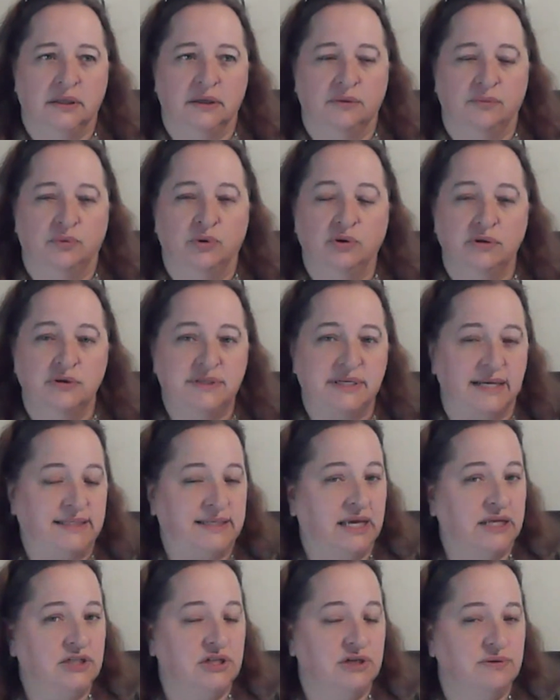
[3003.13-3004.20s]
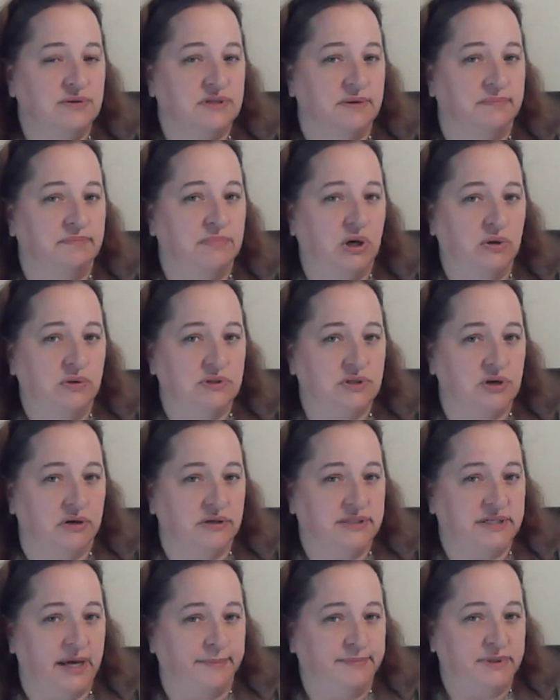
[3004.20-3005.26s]
rulers I tend to use the most are
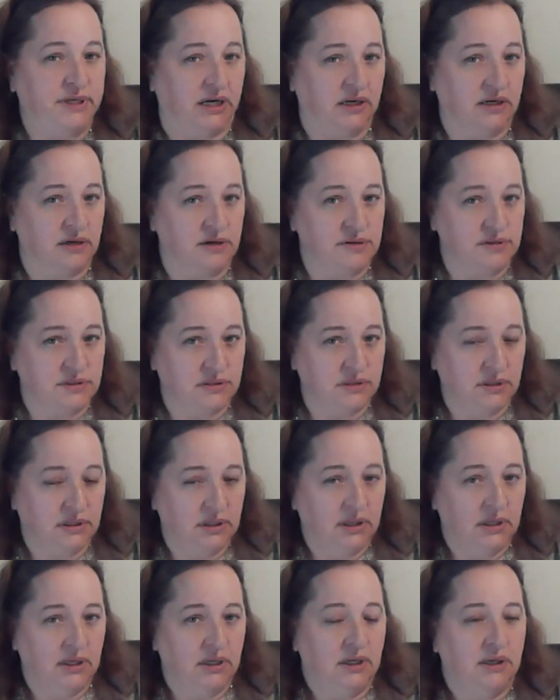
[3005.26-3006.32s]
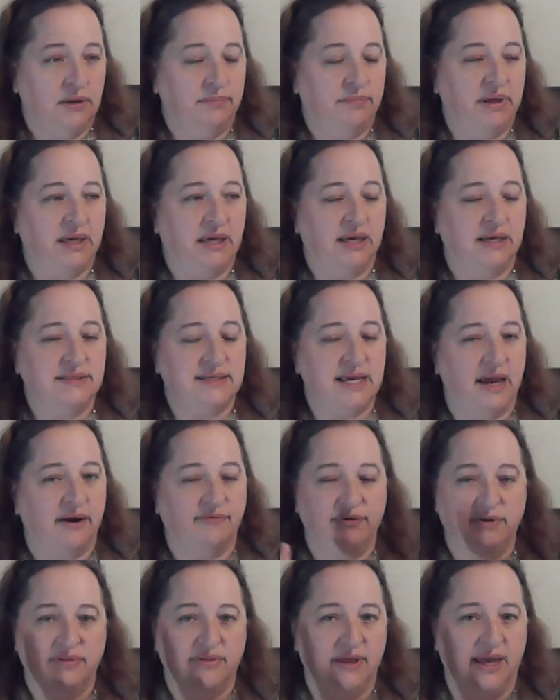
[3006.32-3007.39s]
Deb Tucker's, because
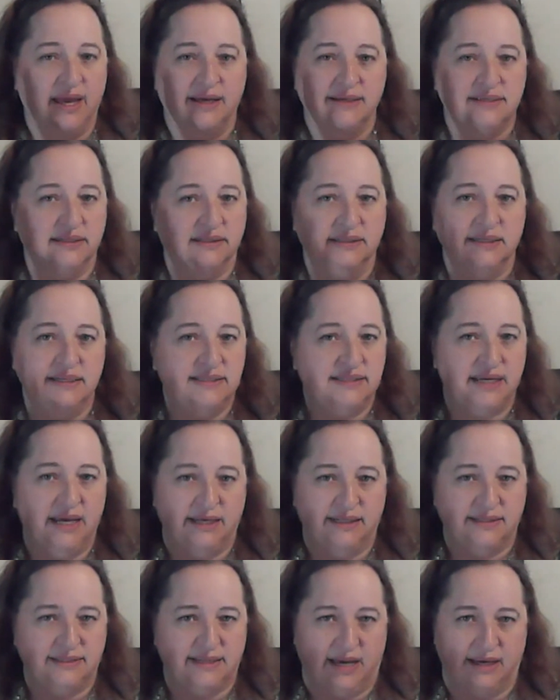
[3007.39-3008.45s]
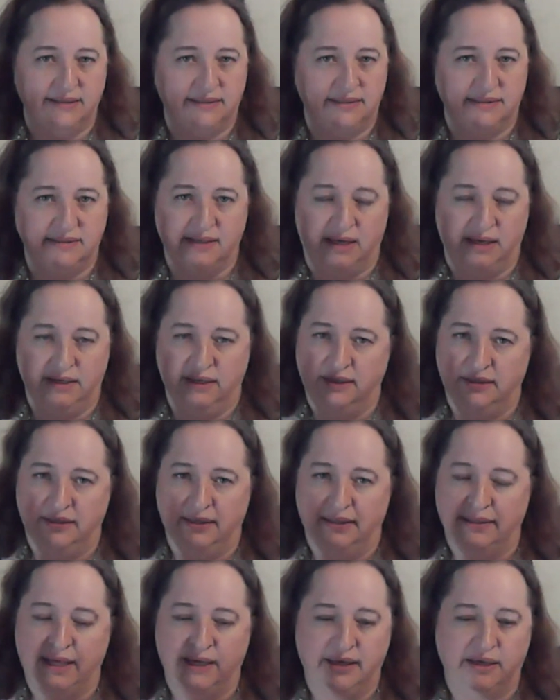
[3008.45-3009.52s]
everything has at least 8 sizes on it,
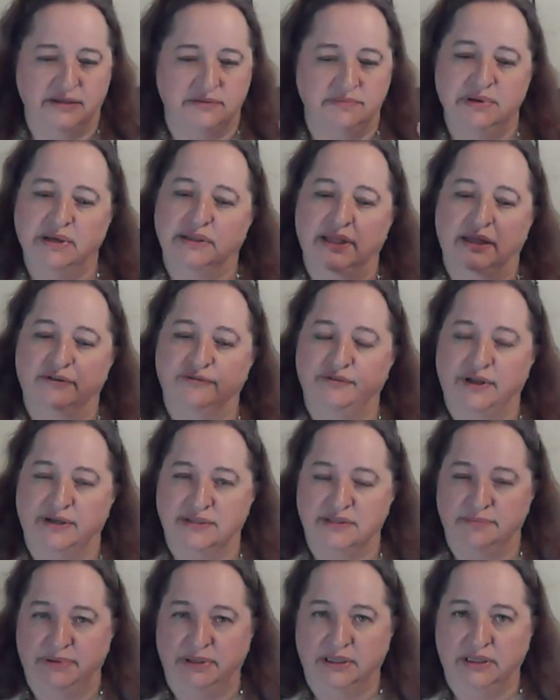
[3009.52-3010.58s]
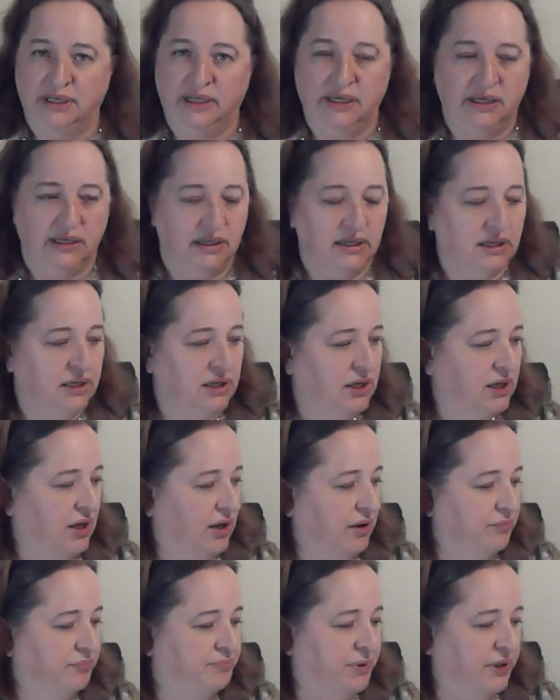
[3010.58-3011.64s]
and that gives me a lot of flexibility.
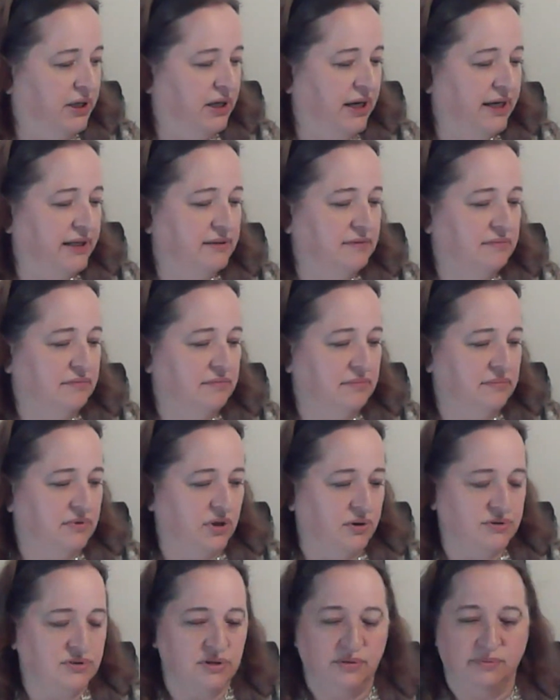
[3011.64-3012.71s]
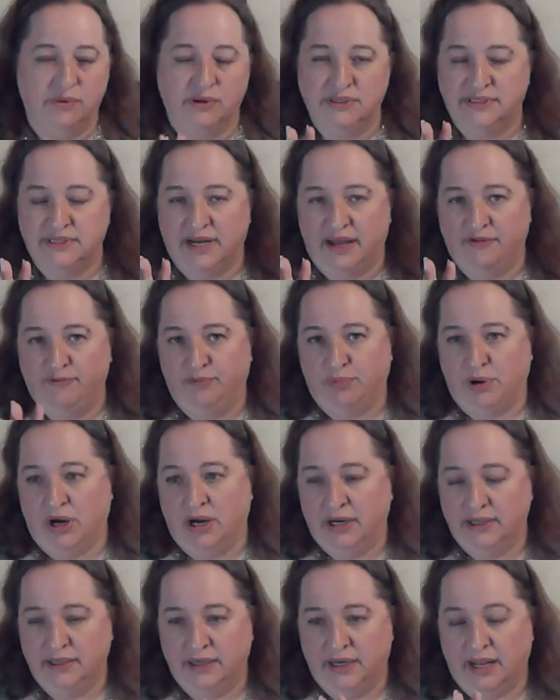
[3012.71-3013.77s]
But those are the ones that I've
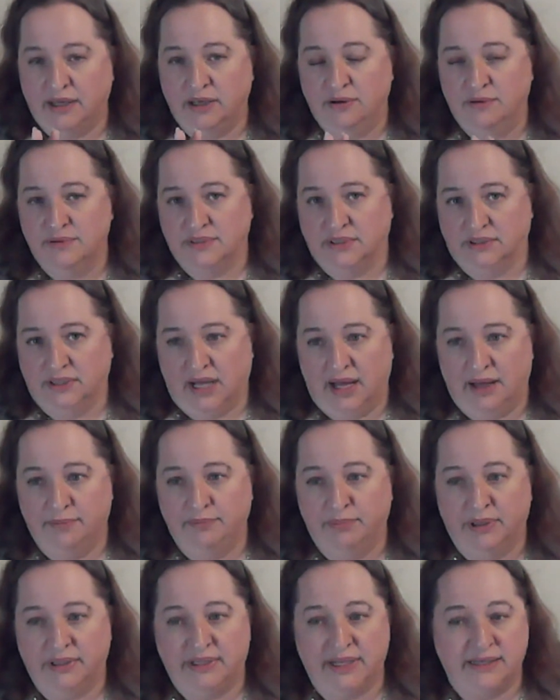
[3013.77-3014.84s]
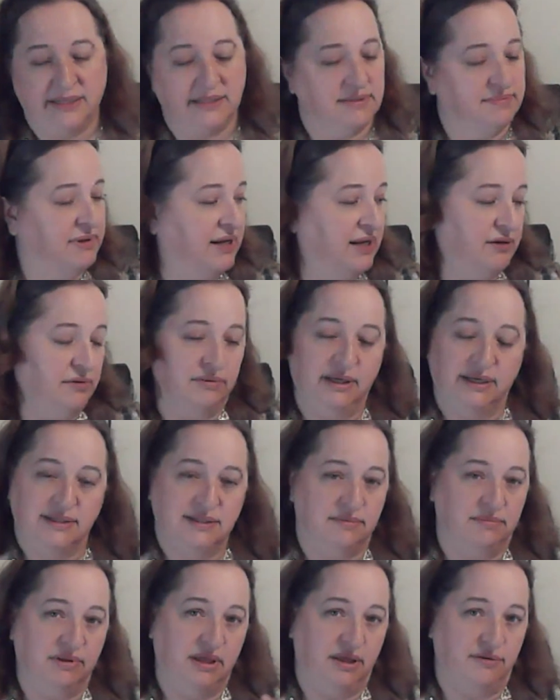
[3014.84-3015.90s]
bought and I use a lot, but that doesn't mean I don't like
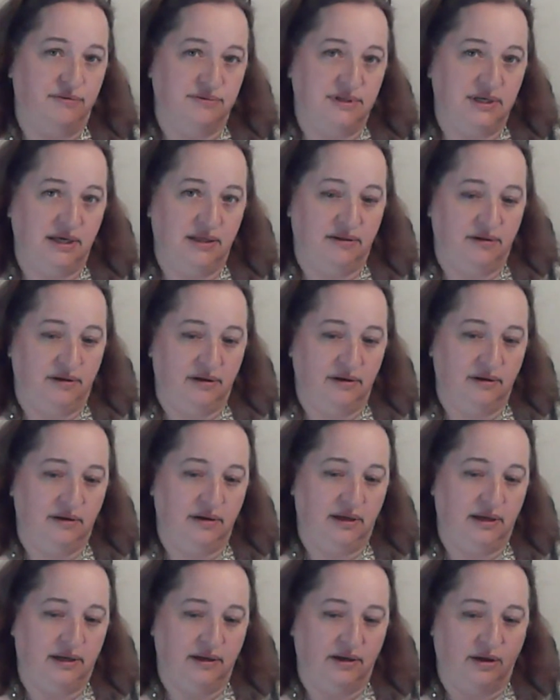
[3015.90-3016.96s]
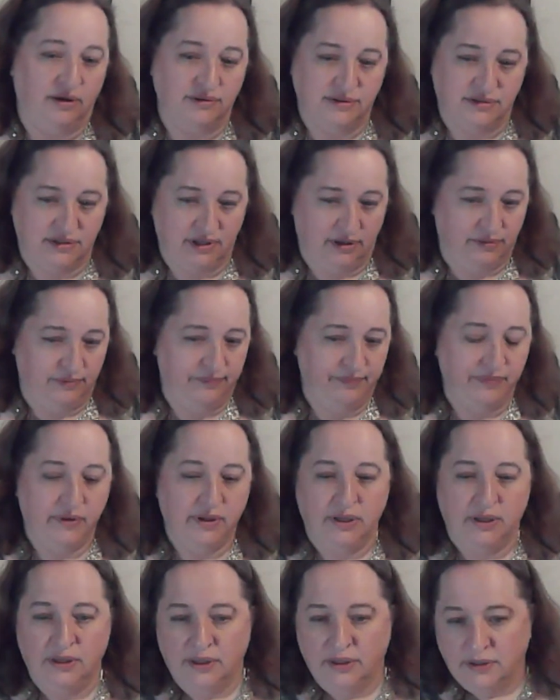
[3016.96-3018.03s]
some of the others either, also.
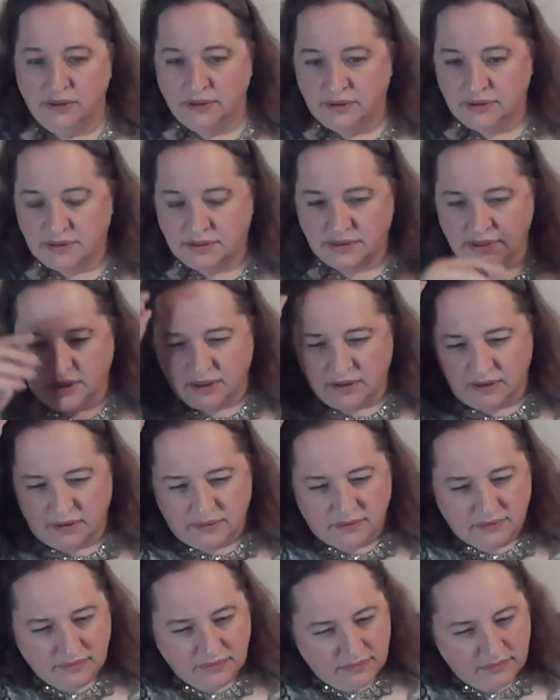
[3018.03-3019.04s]
So